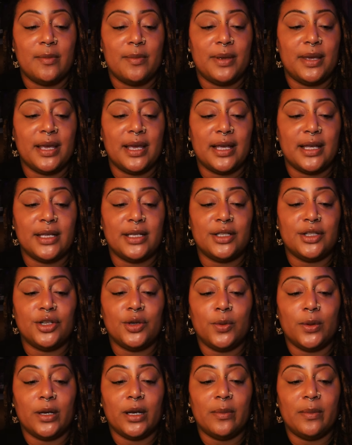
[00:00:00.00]
Because
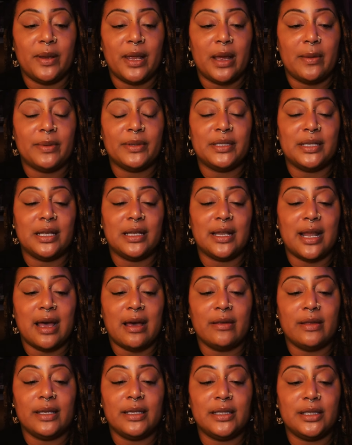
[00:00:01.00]
you want to be able to
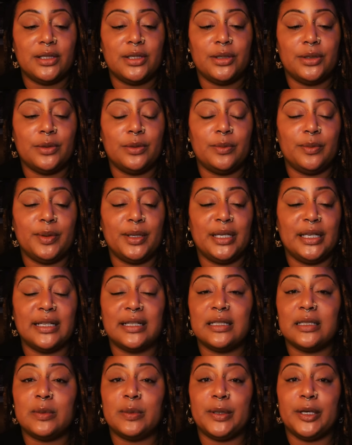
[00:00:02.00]
allow this to be
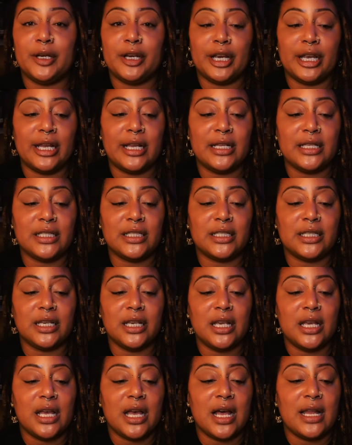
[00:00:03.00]
experienced,
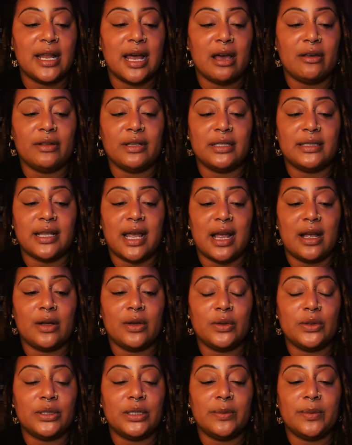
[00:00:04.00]
allow the
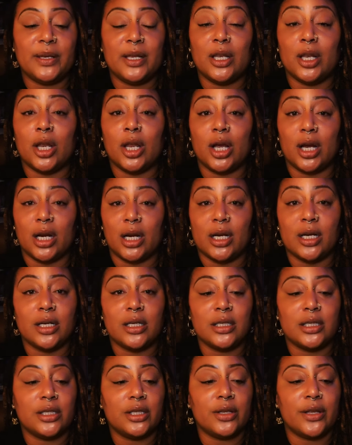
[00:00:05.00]
cycle to be
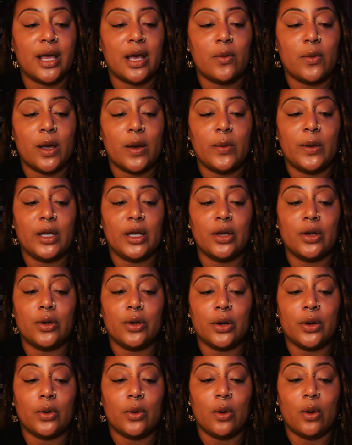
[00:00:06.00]
learned, so that way we can
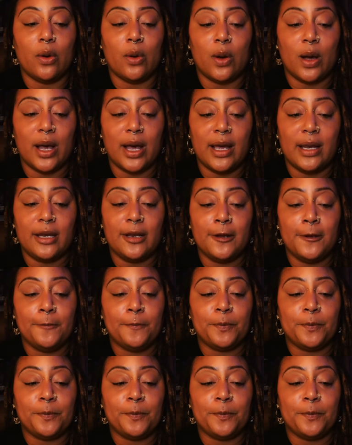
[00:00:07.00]
grow on.